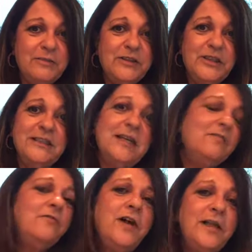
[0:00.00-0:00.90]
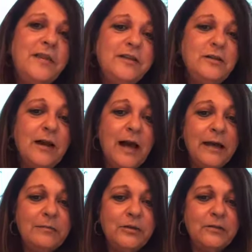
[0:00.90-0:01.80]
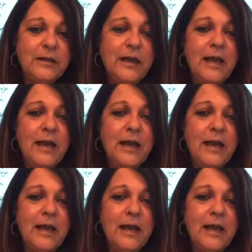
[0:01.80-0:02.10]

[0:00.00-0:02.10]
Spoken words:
but just have fun. That's what I'm doing.